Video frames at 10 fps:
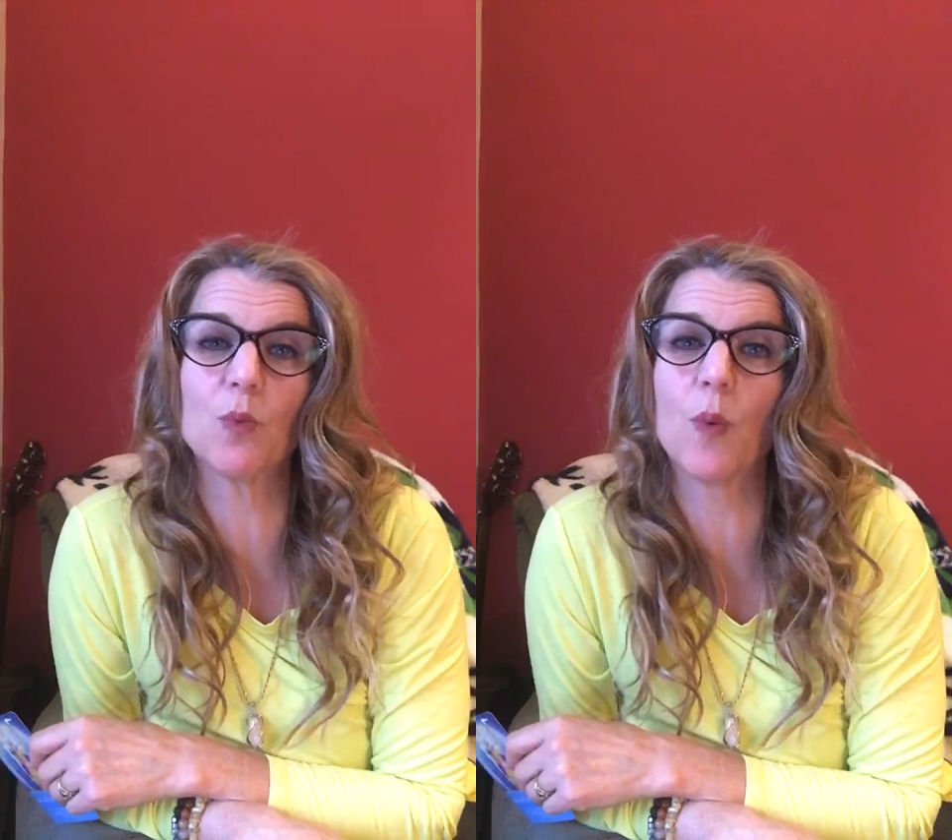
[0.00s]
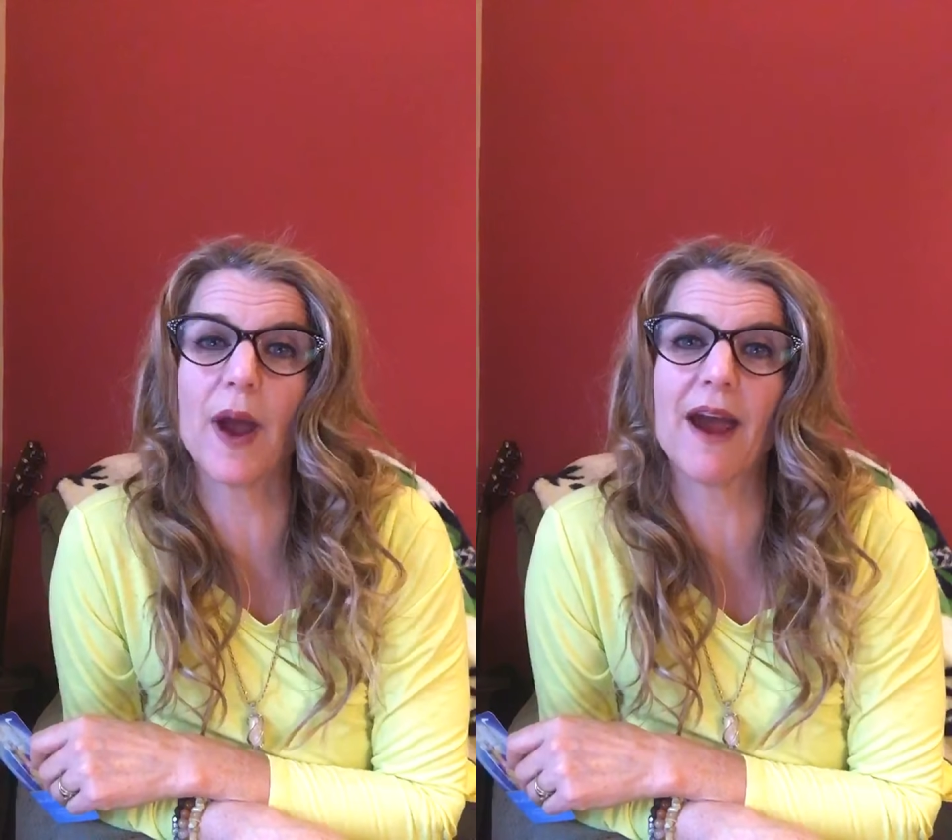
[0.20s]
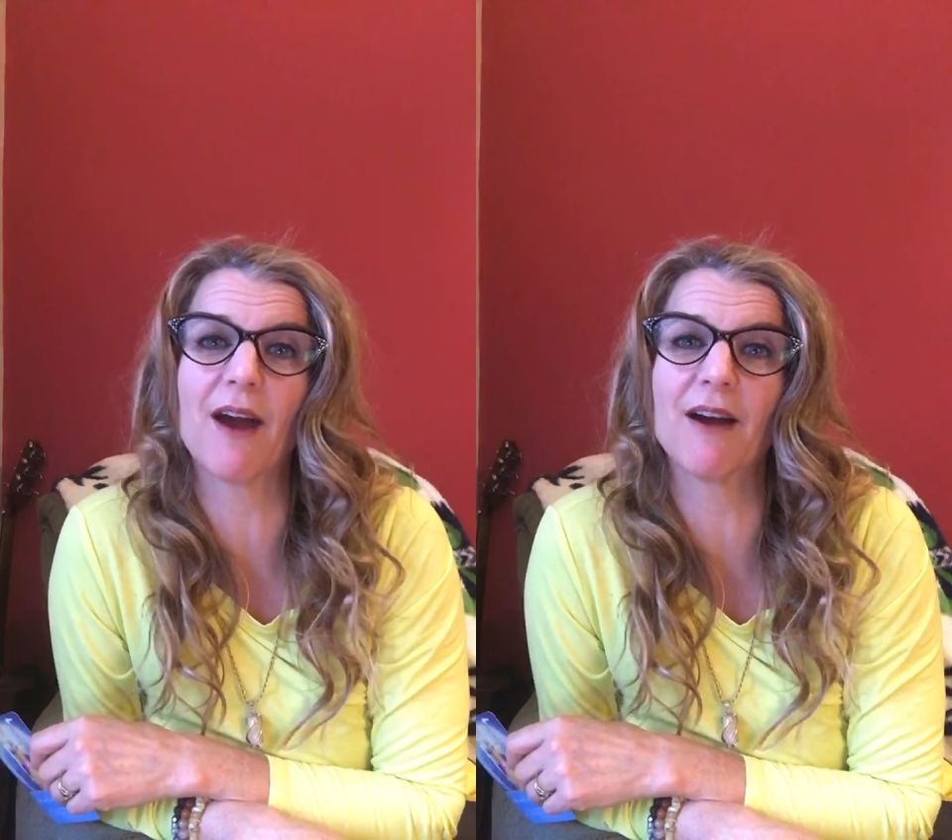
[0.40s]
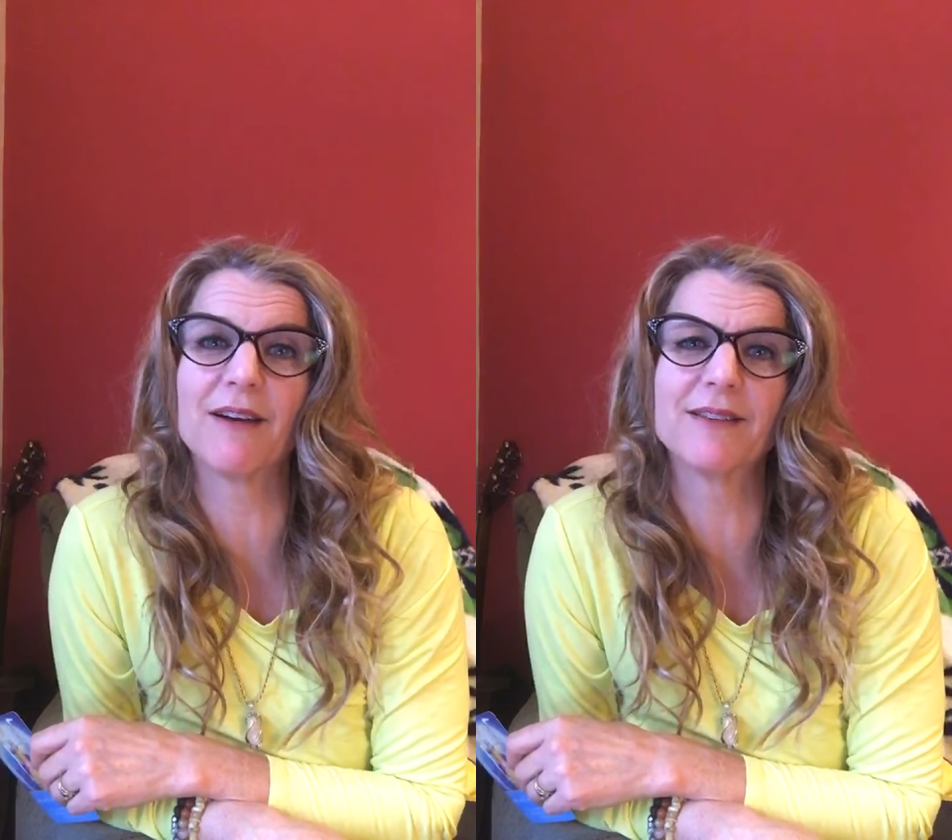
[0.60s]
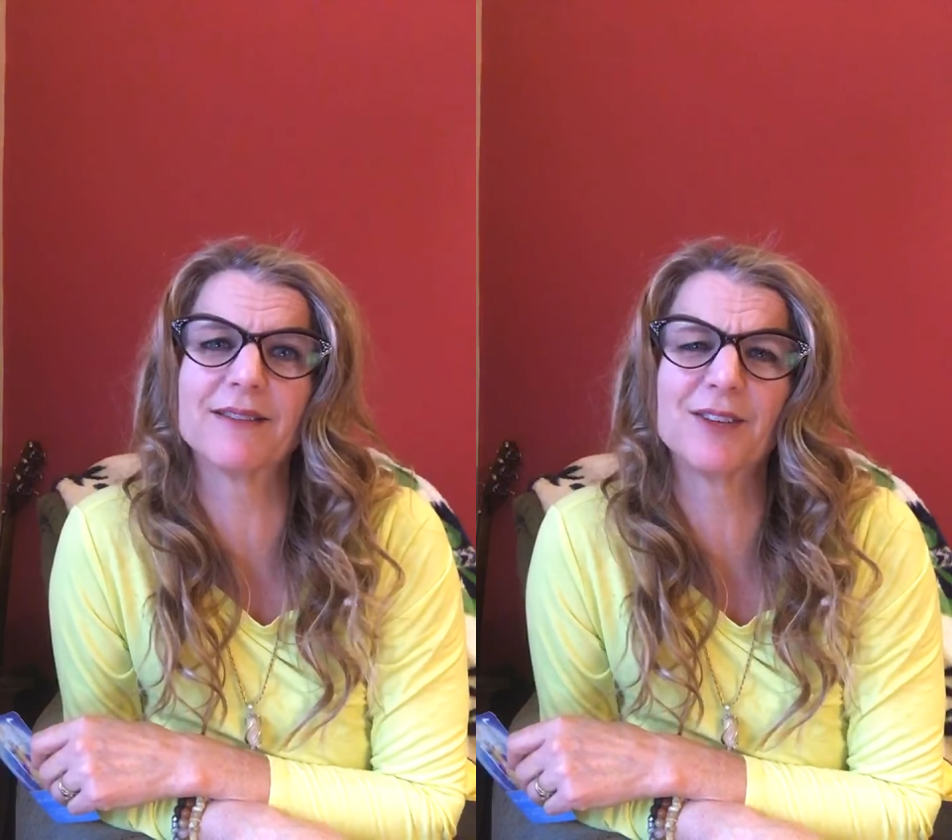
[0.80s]

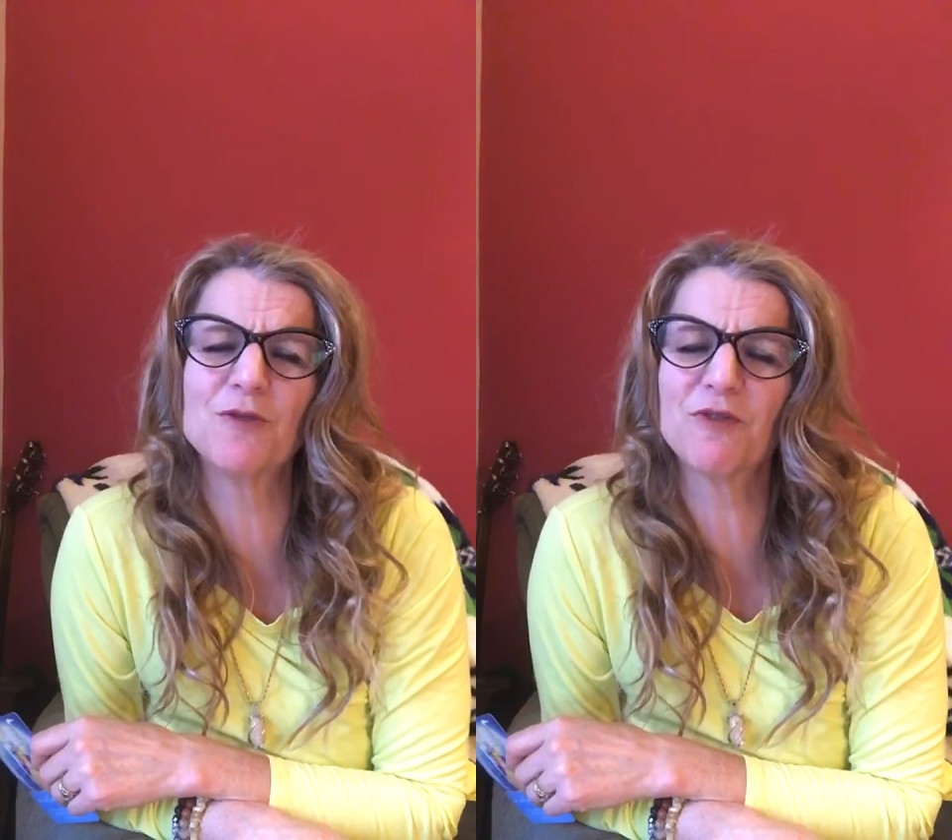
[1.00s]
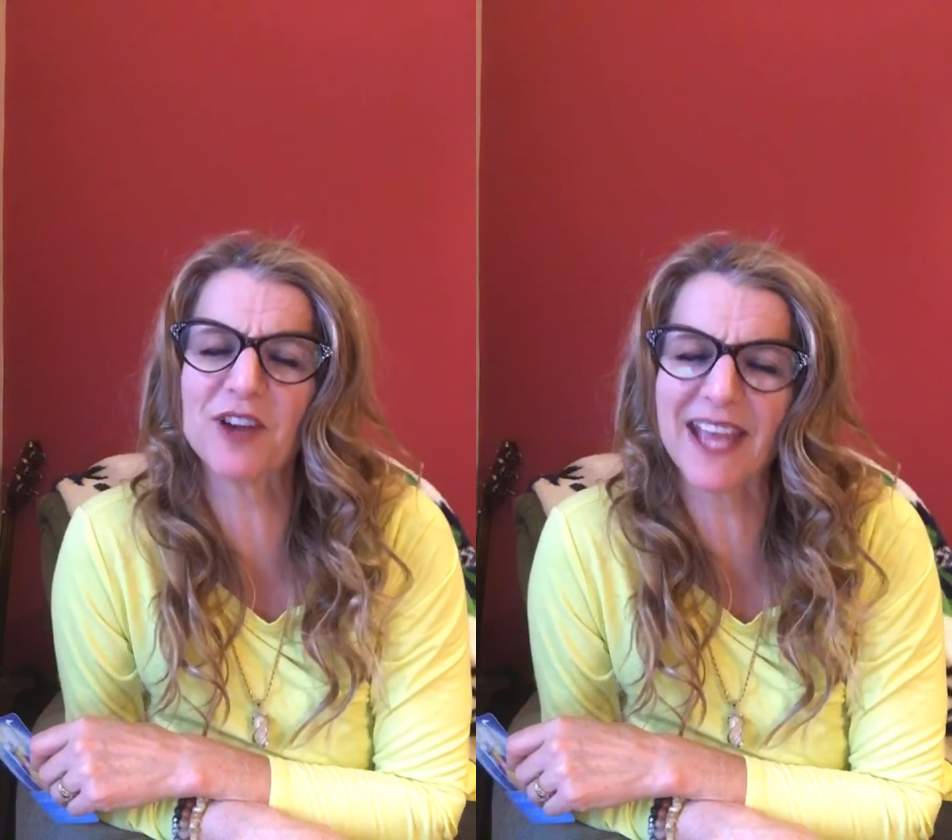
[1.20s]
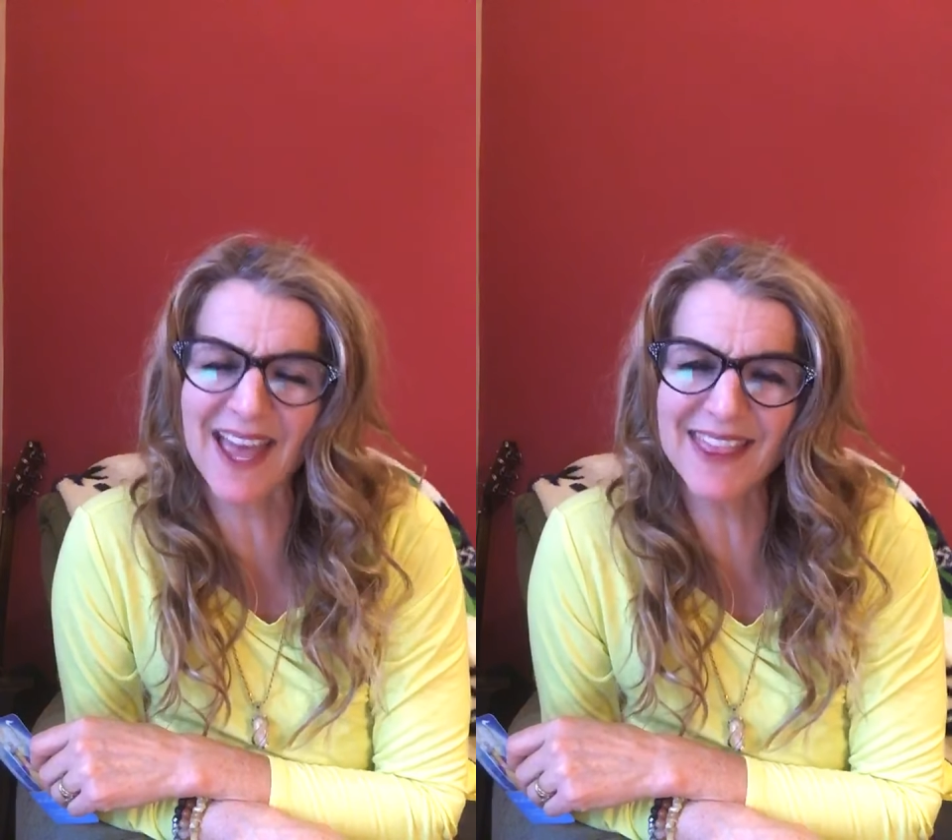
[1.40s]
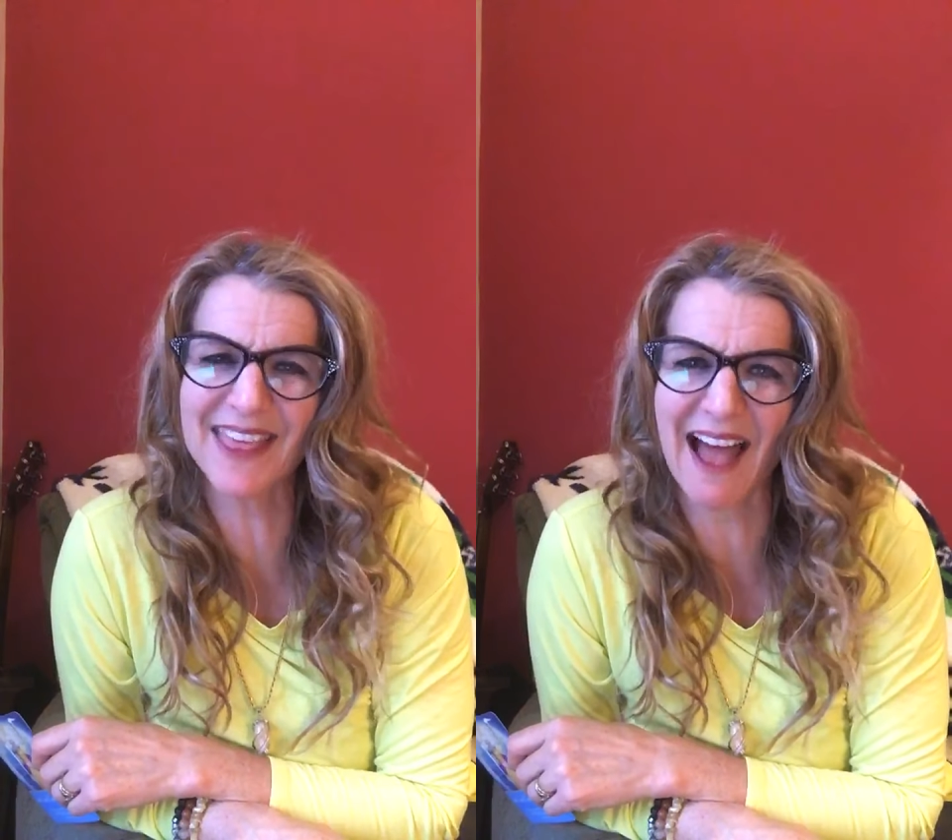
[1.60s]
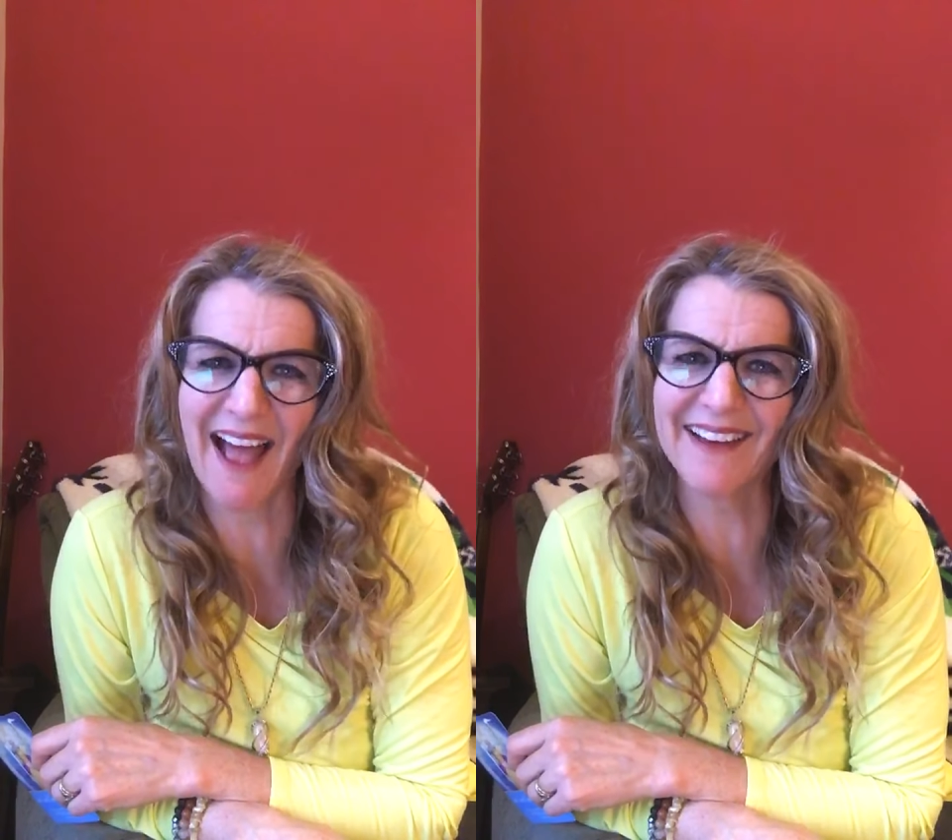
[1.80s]
where you forget
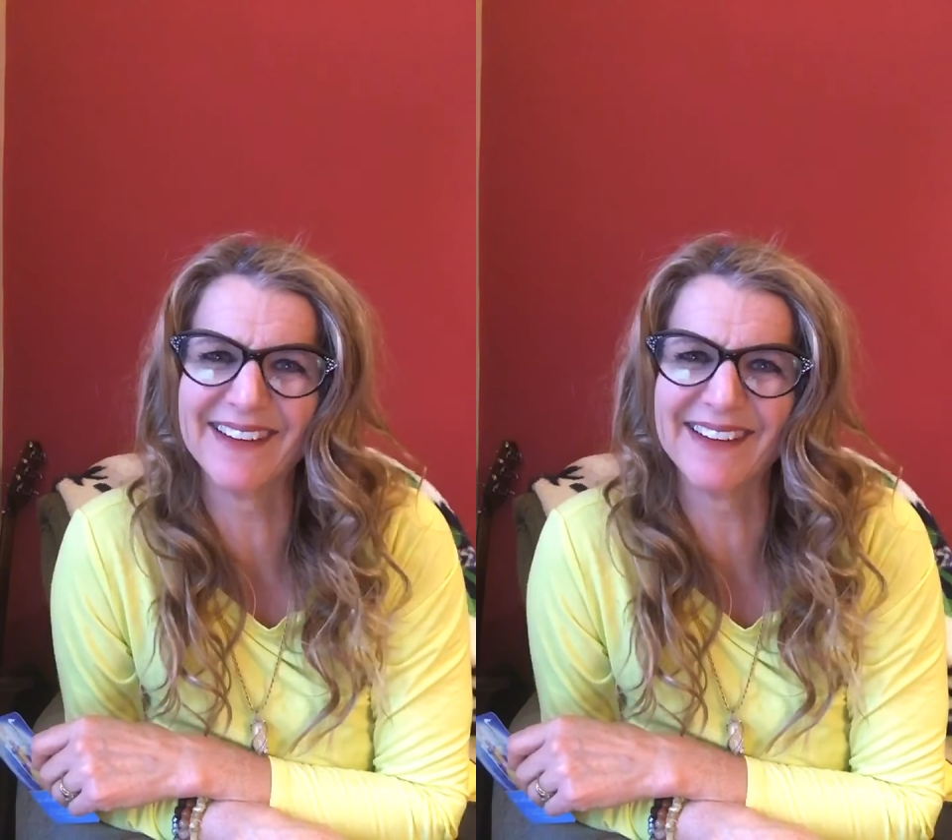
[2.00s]
that